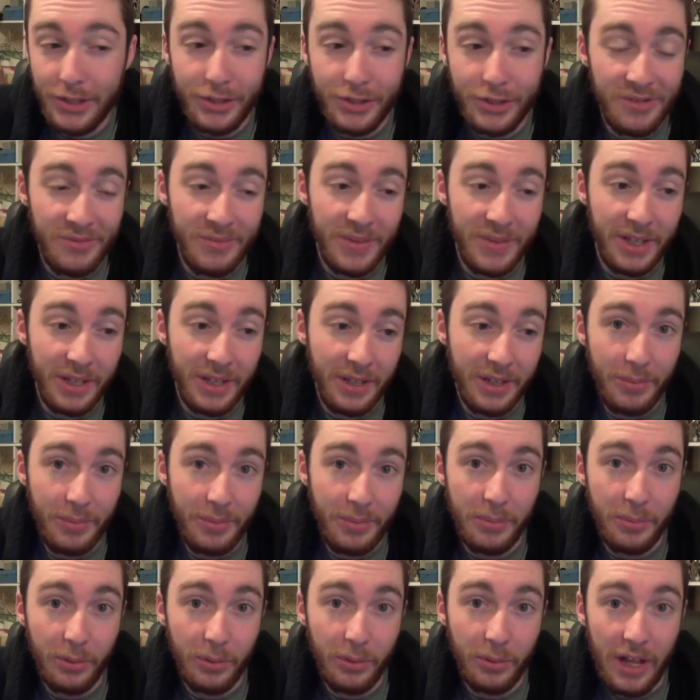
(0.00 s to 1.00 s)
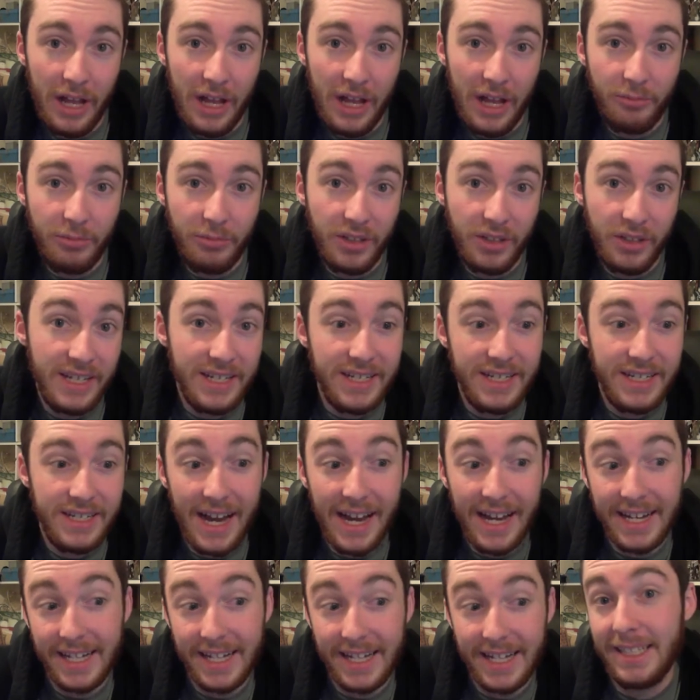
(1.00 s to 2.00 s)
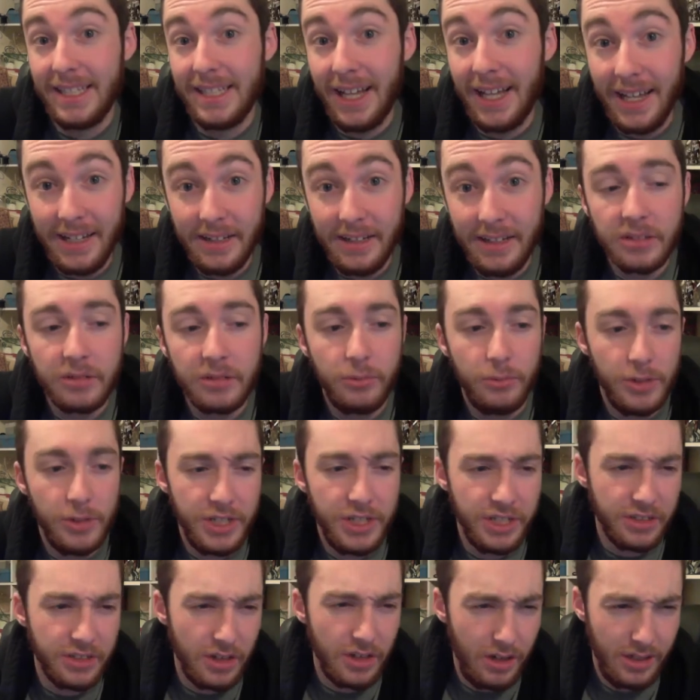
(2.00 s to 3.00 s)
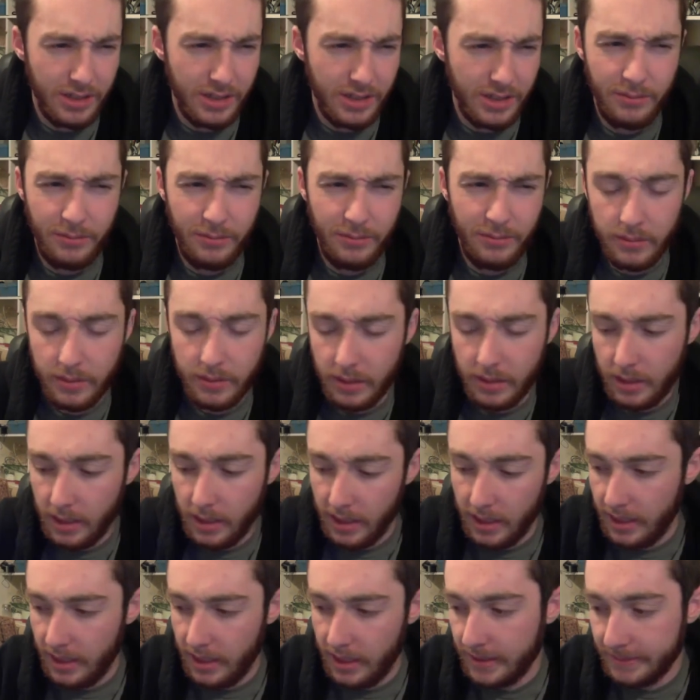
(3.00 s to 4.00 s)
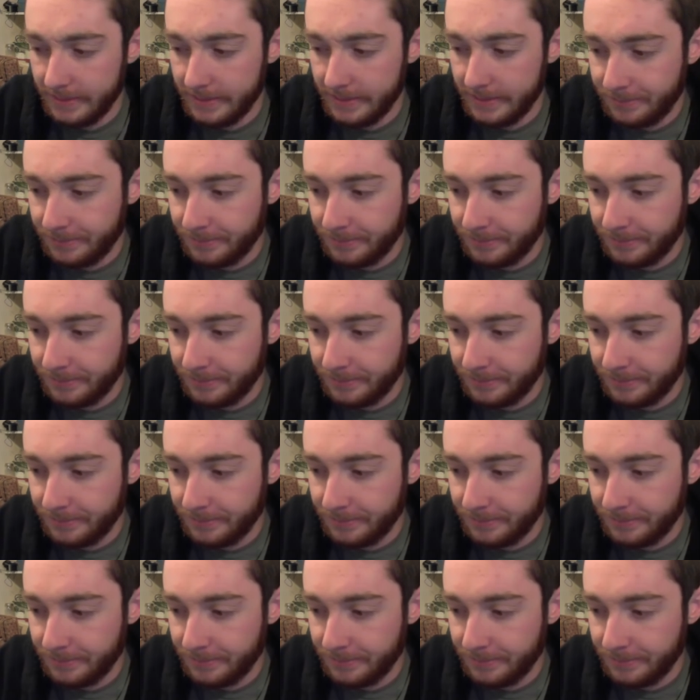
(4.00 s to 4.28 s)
million people have played Dying Light, which is awesome. But